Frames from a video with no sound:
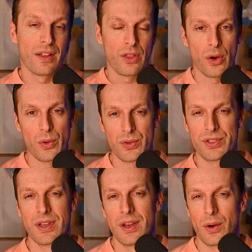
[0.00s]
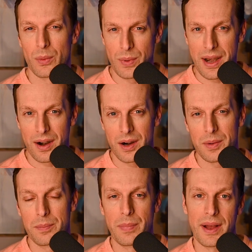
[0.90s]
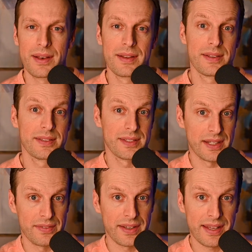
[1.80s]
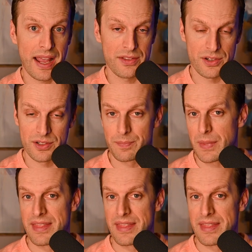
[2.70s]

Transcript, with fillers: those rare but significant cancers.